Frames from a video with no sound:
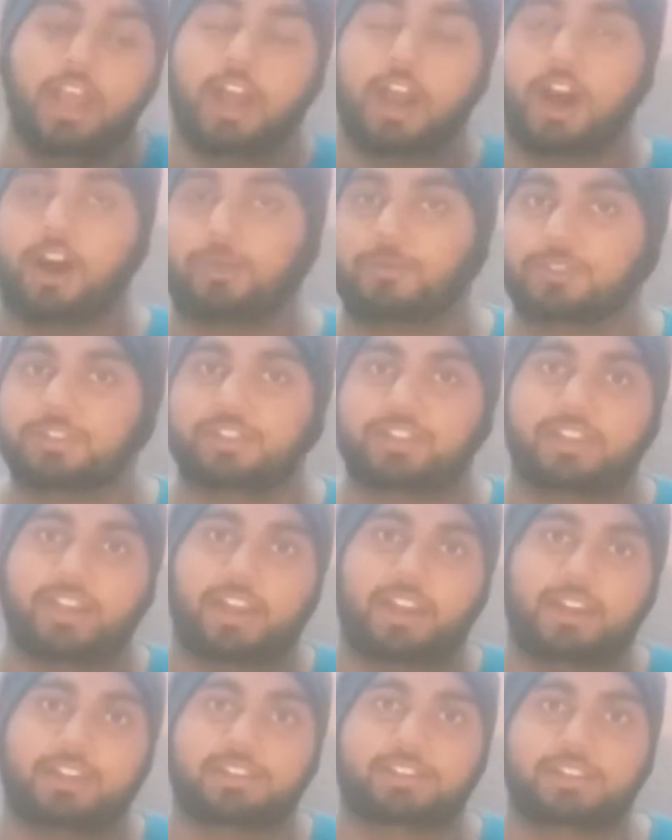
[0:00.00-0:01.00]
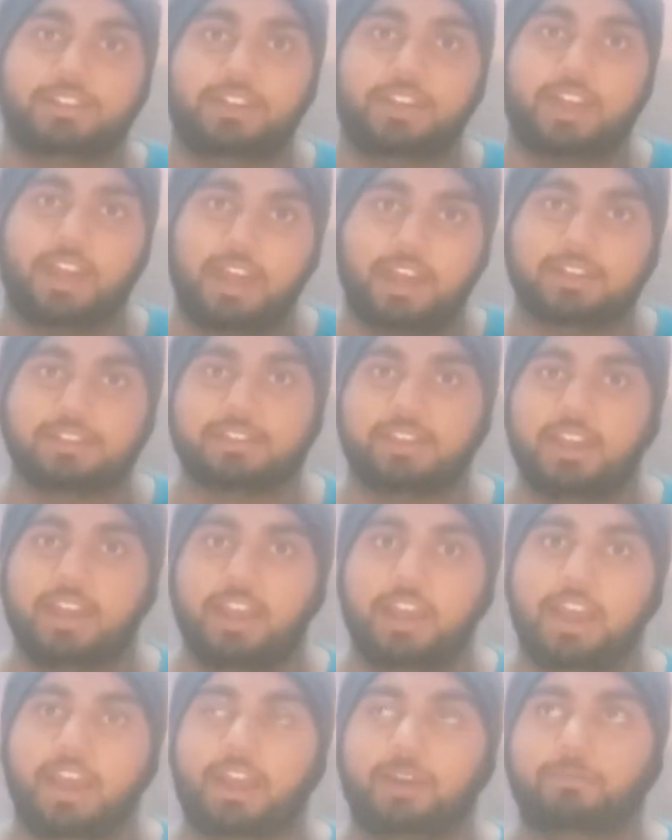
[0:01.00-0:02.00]
how much talent she has.
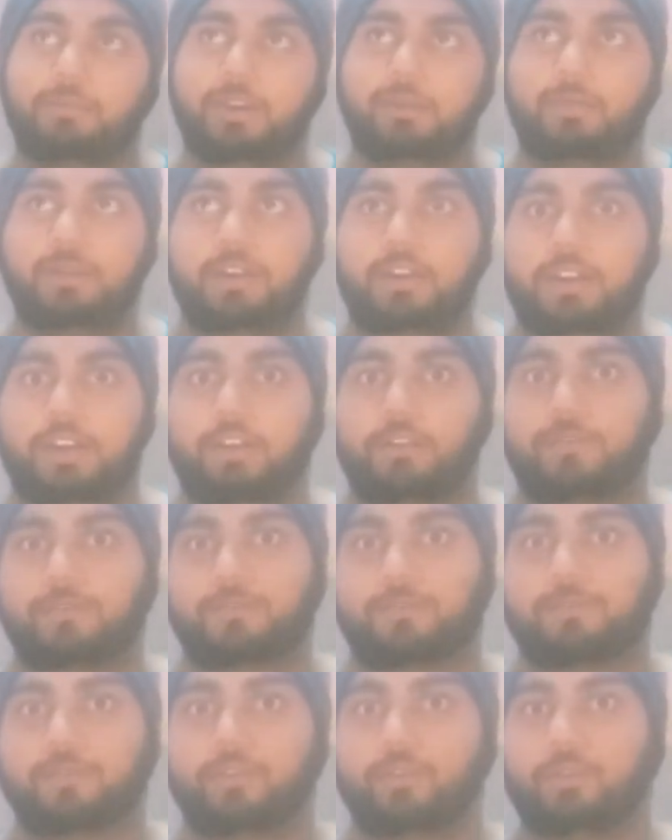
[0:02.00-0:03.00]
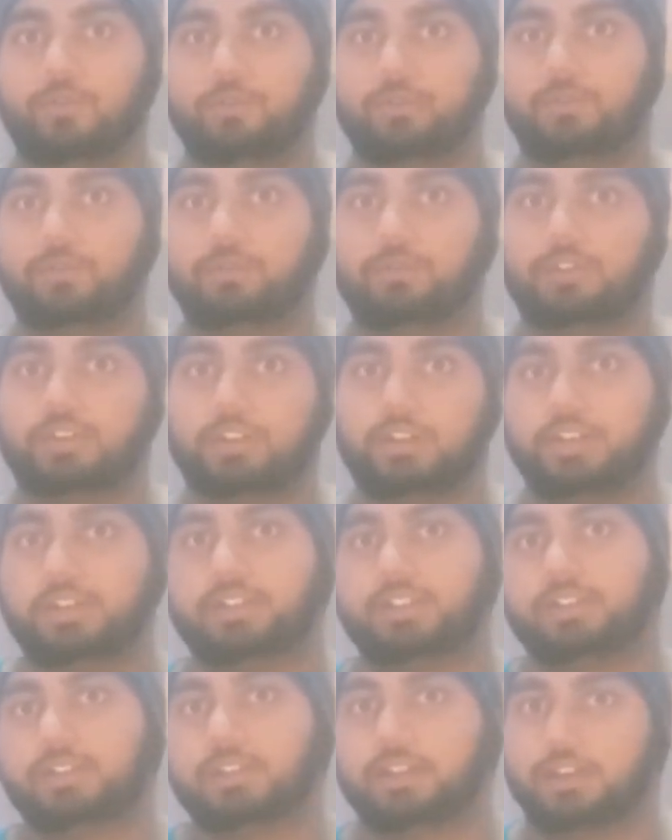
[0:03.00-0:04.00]
And maybe if Goku
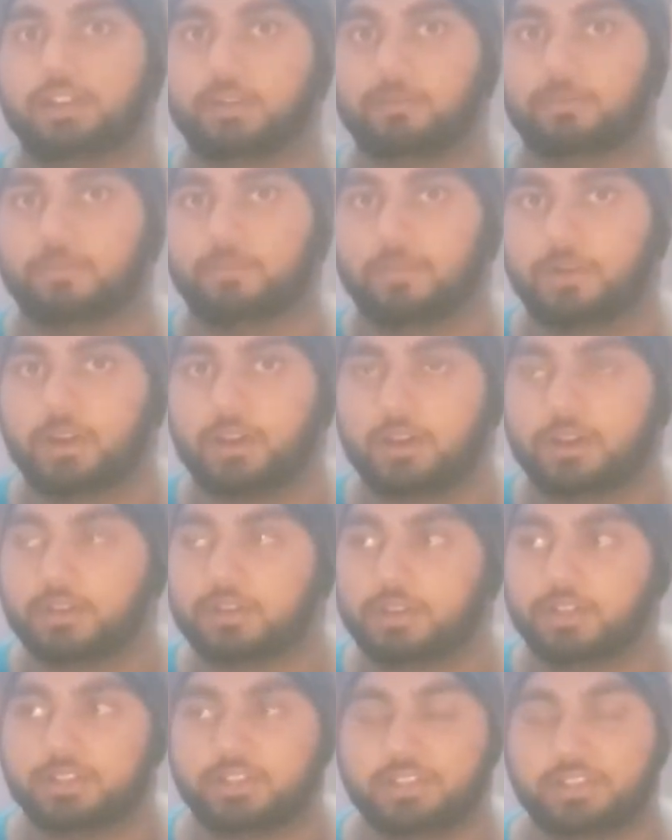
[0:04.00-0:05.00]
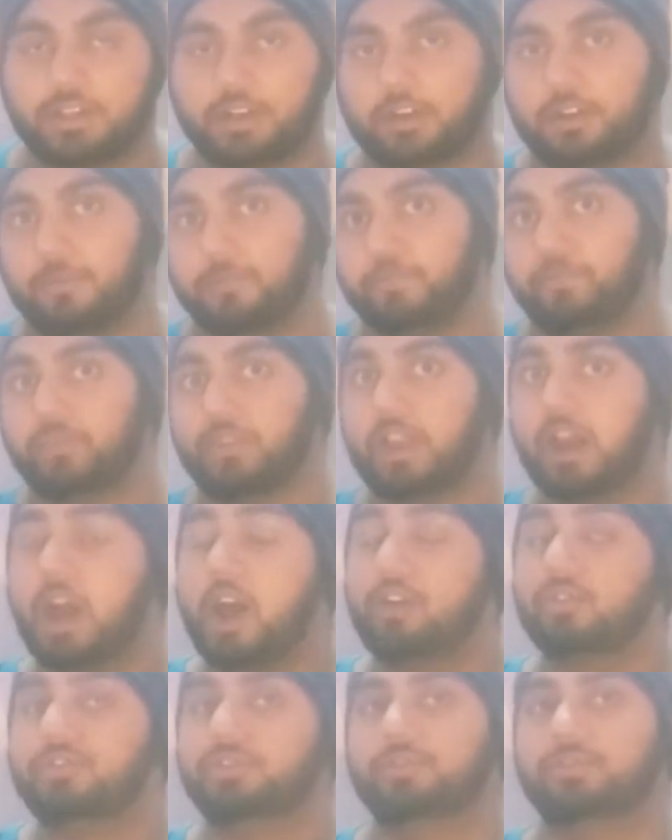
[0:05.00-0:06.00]
teaches her
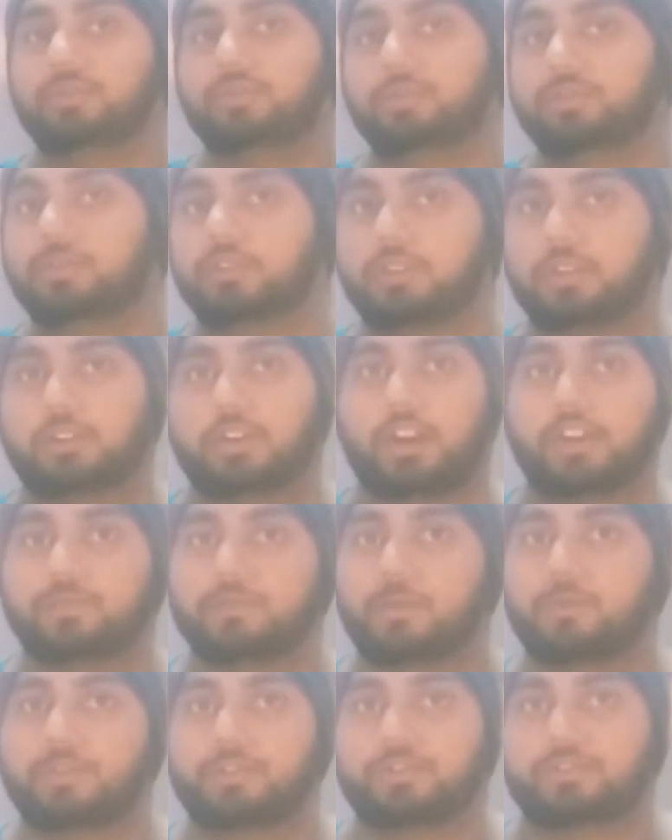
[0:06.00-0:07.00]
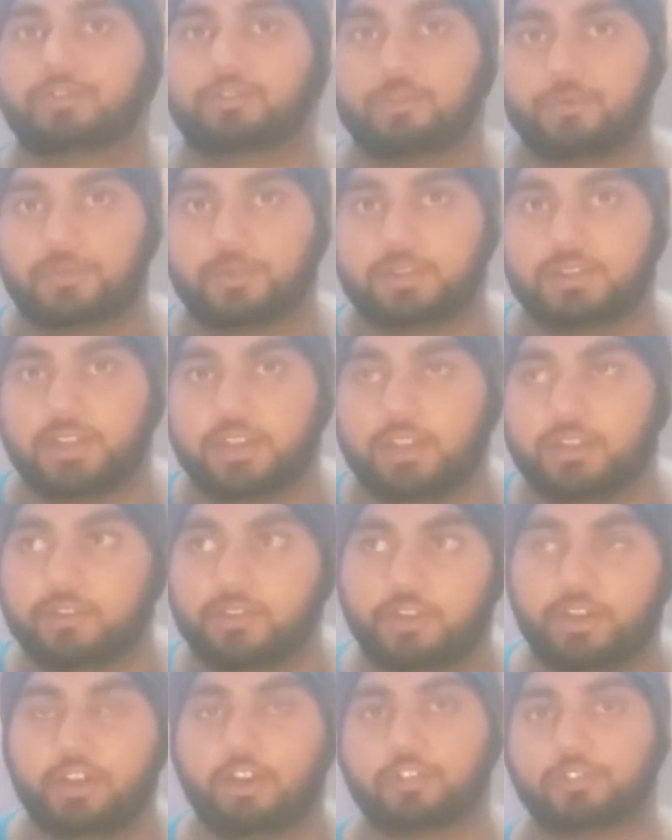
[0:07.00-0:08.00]
how to transform into Super Saiyan
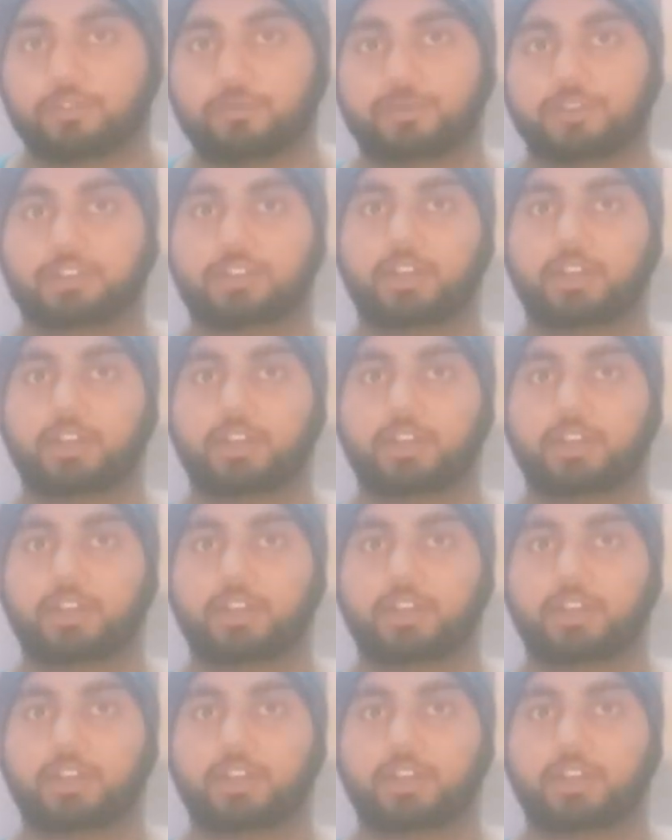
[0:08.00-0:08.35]
3 or Super